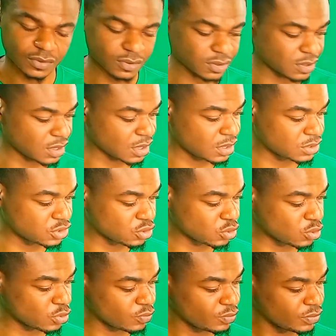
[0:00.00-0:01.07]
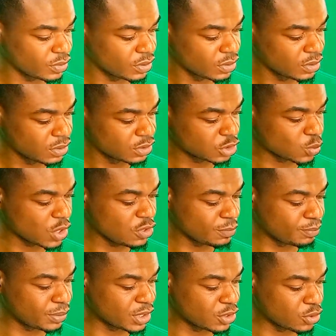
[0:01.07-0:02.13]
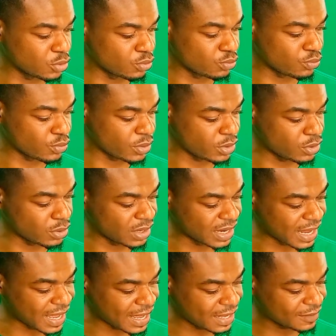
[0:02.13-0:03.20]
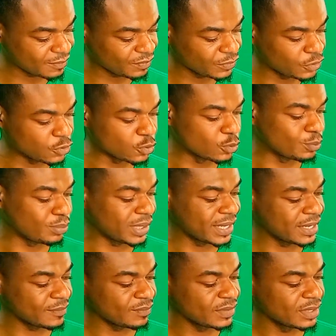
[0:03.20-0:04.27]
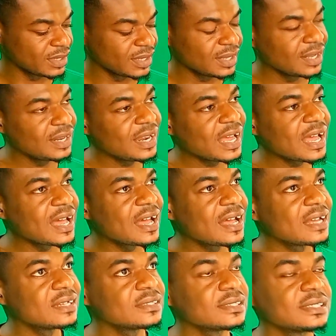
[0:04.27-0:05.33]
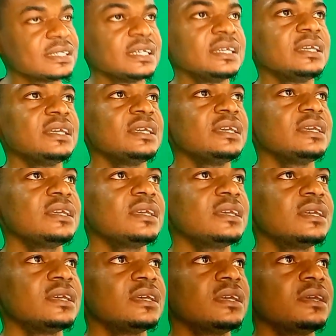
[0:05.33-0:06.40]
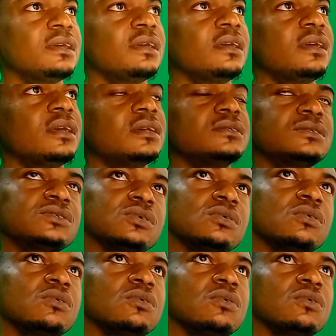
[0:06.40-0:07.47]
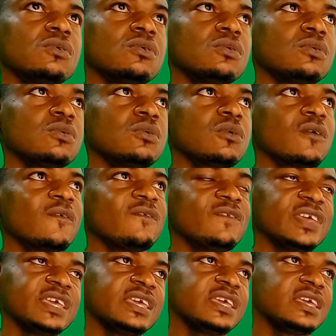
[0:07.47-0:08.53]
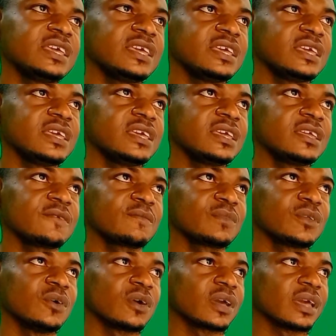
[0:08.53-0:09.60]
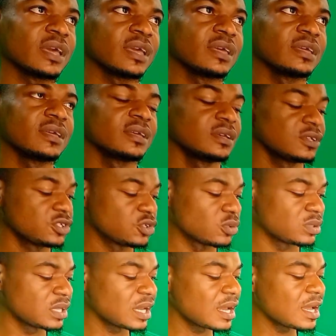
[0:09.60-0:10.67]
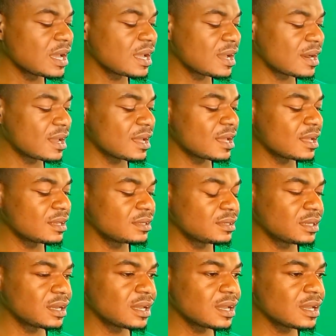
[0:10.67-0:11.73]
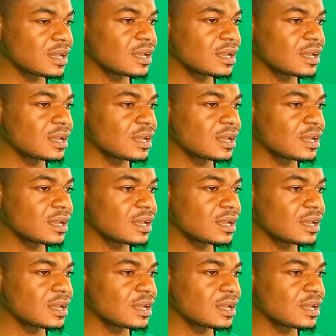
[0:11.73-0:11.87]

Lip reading: Okay, so when you play your la, you play la si so fi. Okay, so da da da